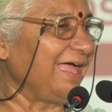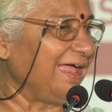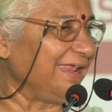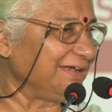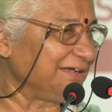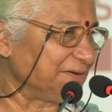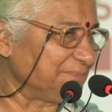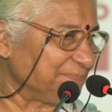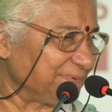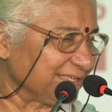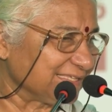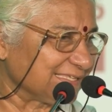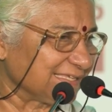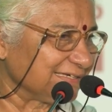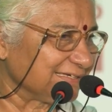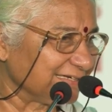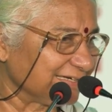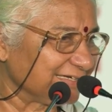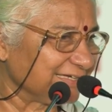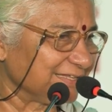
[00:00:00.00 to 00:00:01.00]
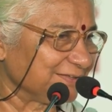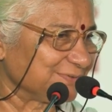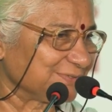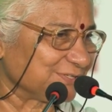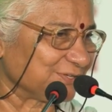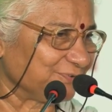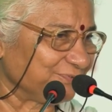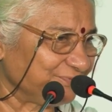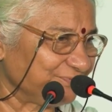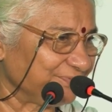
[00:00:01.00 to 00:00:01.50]
and
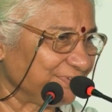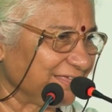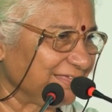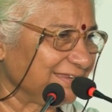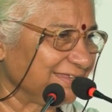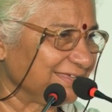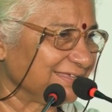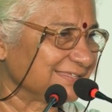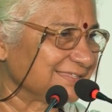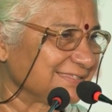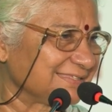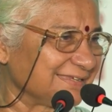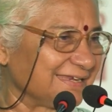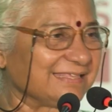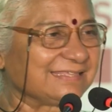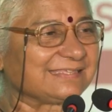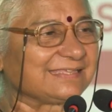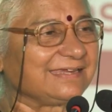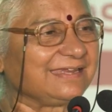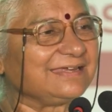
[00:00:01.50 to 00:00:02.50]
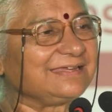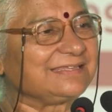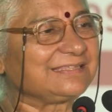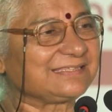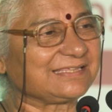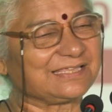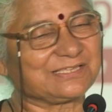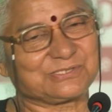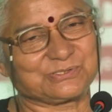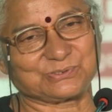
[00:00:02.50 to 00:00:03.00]
representatives of various residents
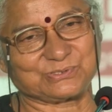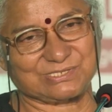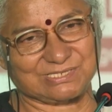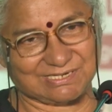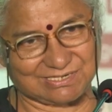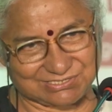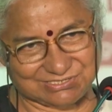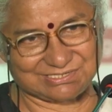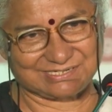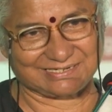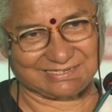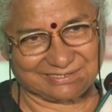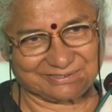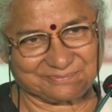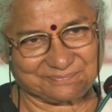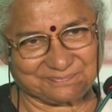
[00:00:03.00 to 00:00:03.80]
association.